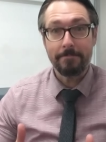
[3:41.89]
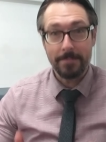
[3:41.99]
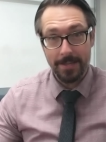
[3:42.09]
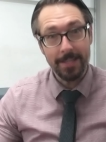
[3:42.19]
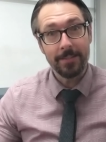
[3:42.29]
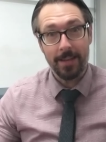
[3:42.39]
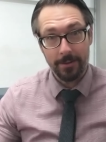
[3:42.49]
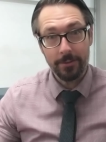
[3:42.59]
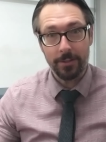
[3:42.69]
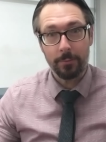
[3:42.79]
needs
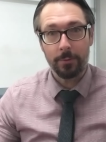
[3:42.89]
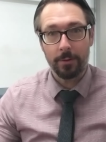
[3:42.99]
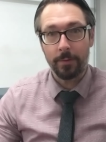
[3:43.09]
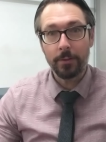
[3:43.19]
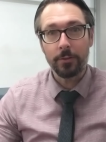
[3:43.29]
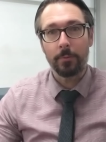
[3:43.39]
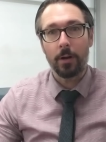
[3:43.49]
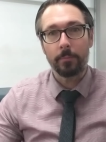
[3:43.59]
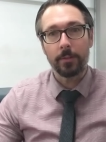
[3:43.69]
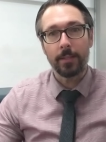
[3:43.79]
energy in order to function
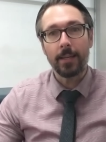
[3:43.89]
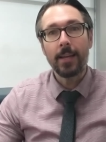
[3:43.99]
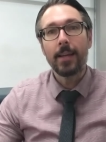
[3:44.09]
properly.